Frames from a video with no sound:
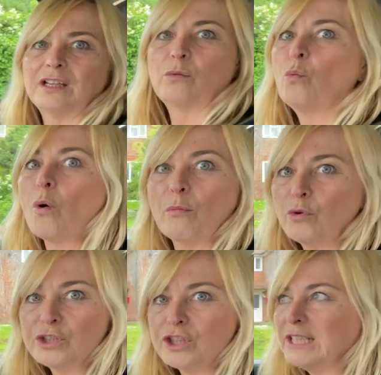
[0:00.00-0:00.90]
What
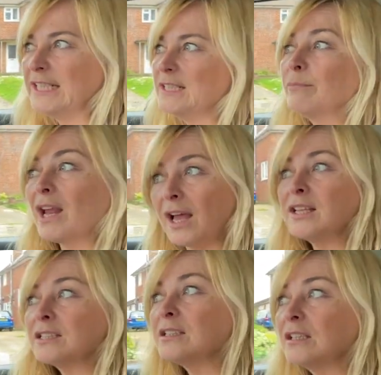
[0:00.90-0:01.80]
more do you need?
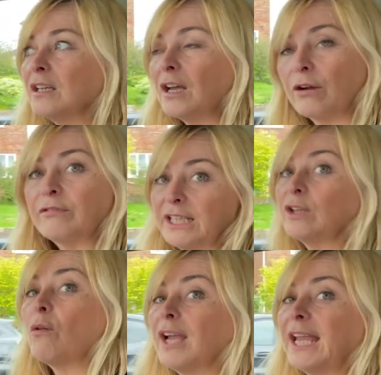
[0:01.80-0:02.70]
Plus, a really
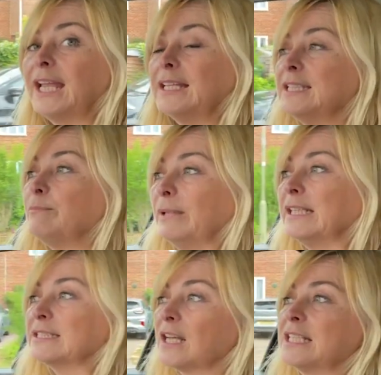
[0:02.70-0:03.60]
quite handy
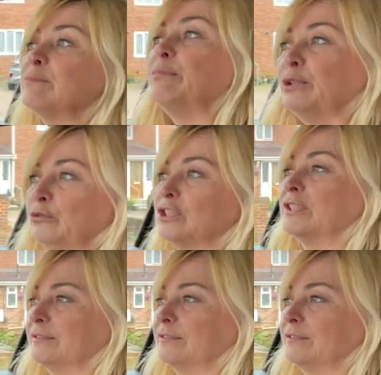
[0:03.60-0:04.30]
big-sized boot.